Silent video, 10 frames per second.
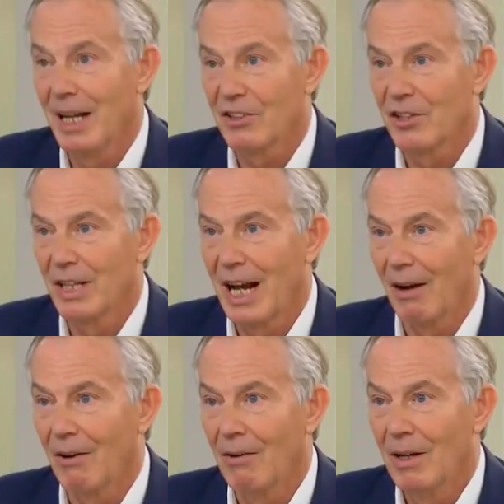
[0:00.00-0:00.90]
election
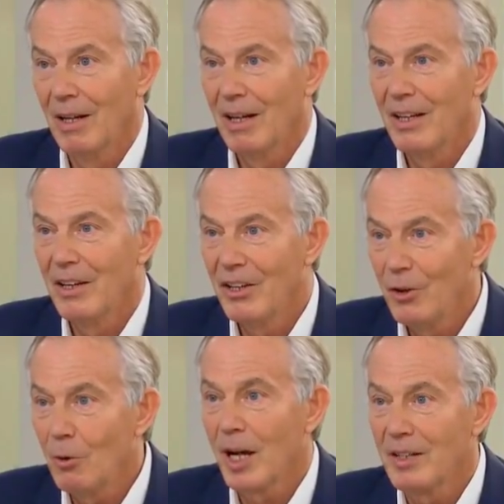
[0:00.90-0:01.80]
now,
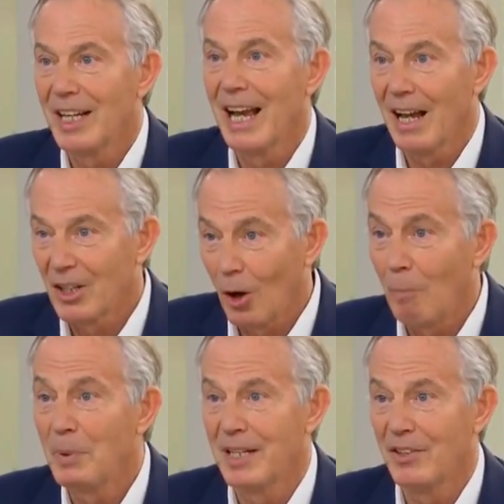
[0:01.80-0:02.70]
you're going to get a
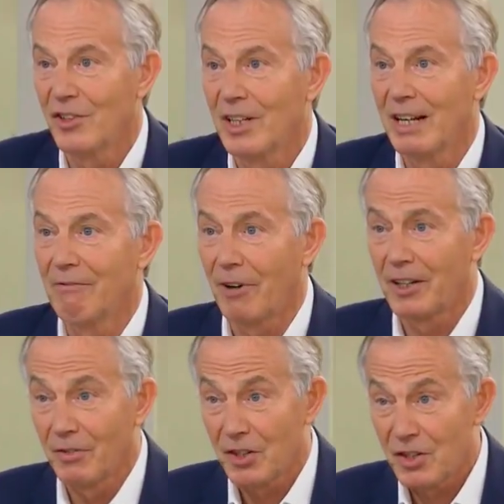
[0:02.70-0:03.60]
competition in
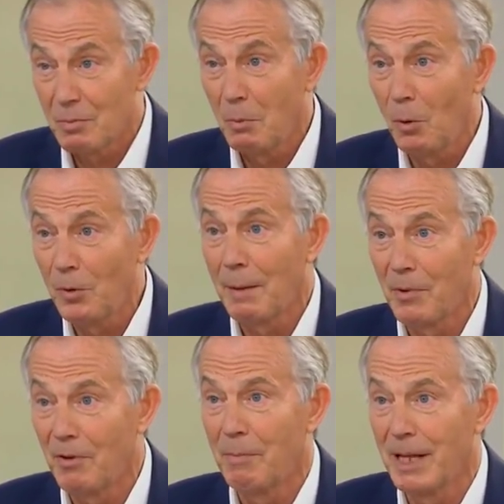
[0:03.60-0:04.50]
front of a small
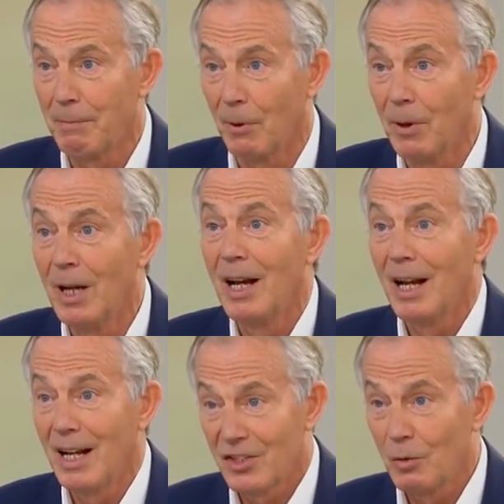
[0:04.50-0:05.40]
number of people
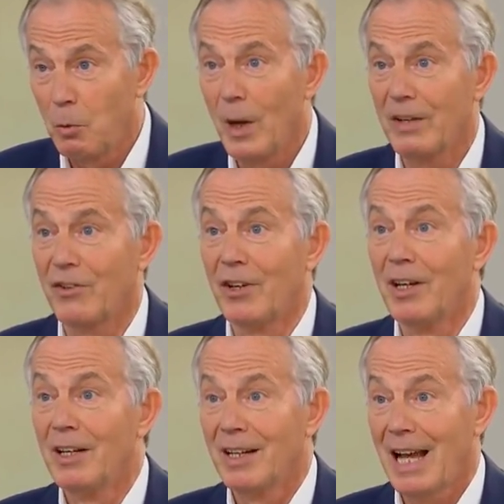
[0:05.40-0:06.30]
as to which
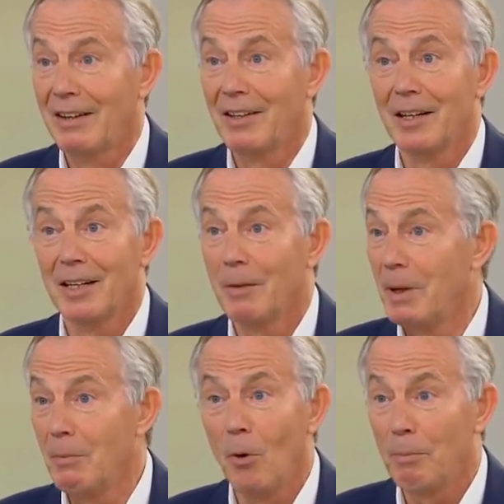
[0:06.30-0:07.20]
candidate could
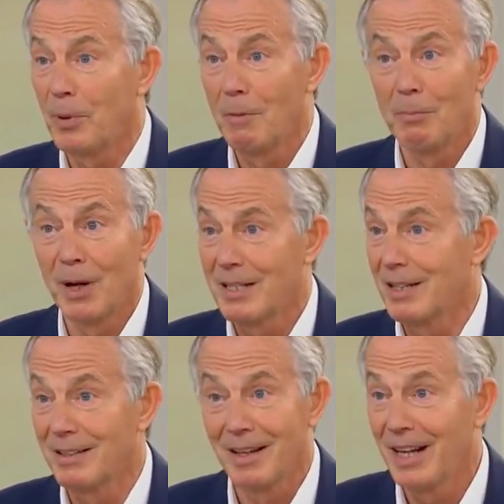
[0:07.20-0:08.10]
be more
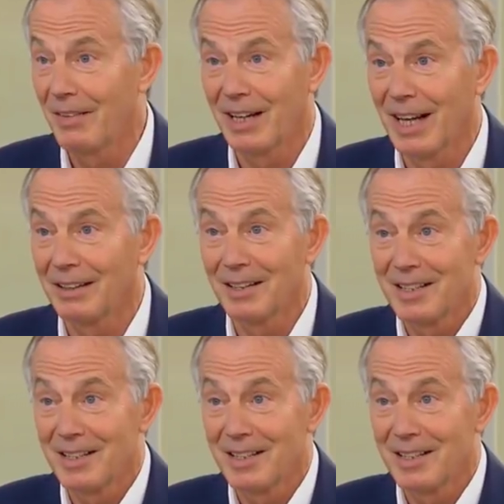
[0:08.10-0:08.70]
pro-Brexit than the other candidates.